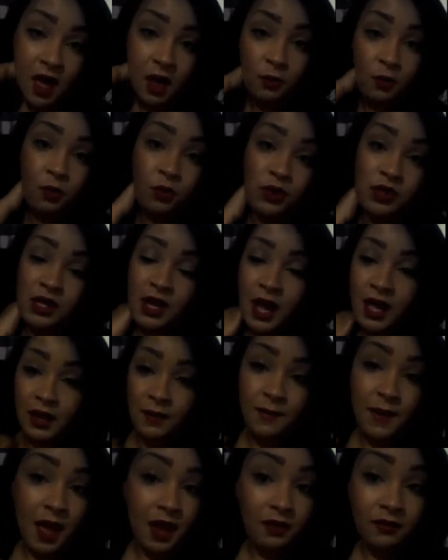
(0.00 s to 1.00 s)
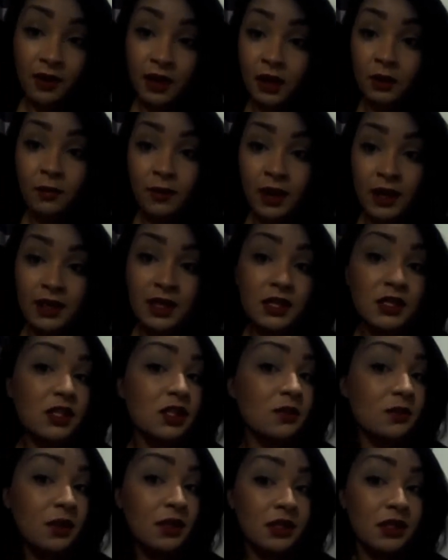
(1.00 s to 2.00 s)
Um, we got it back right away. They
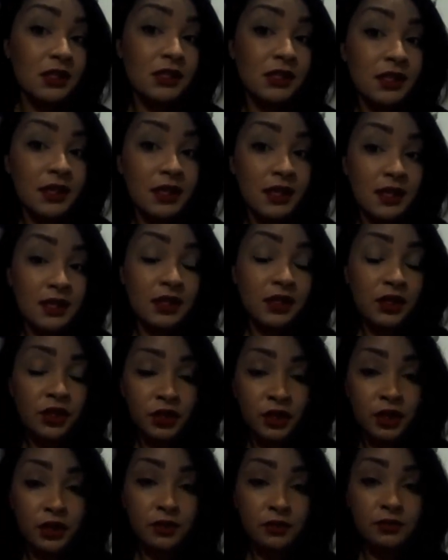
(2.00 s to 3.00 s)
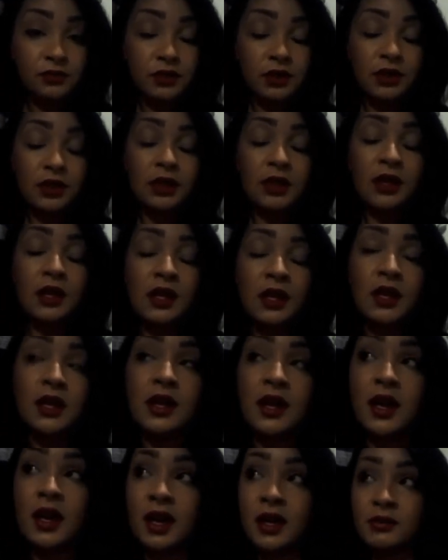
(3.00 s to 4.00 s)
just wanted to, you know,
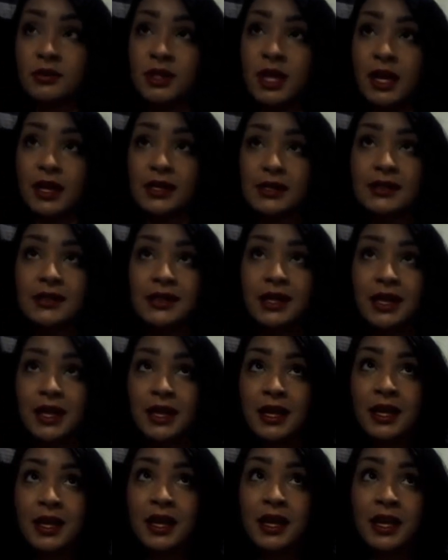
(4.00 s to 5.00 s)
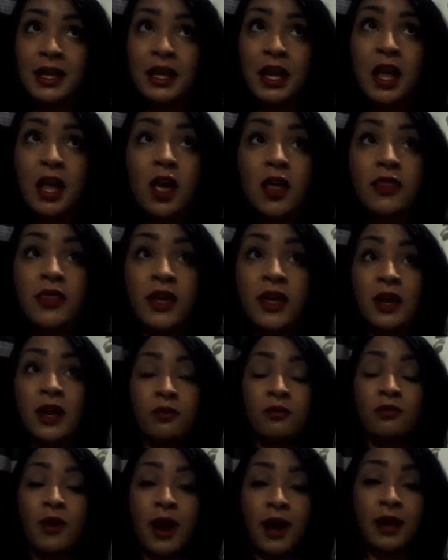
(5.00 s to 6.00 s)
um, check us in.
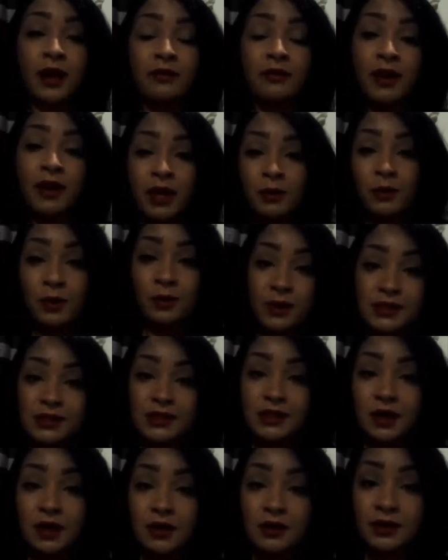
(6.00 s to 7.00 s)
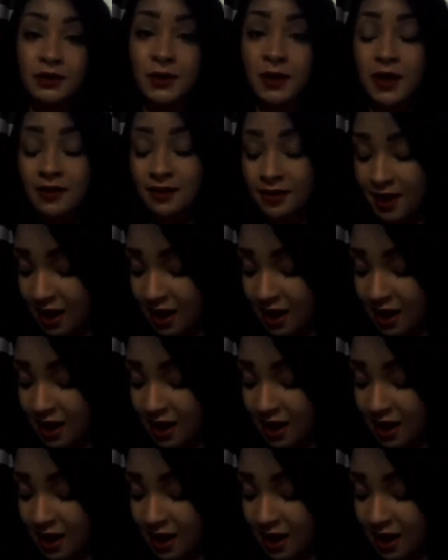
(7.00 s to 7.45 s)
Then right away we went to go do our